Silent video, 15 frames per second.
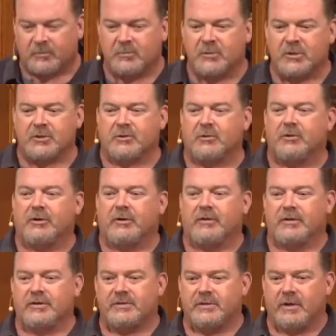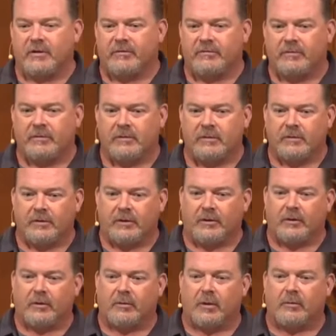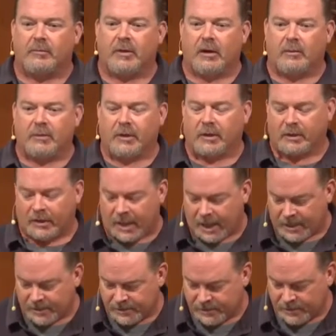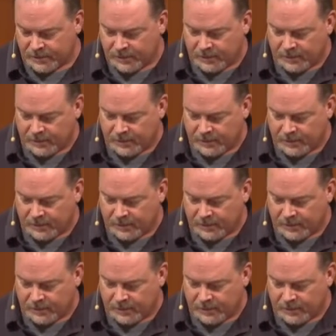just learning this stuff. I'm in class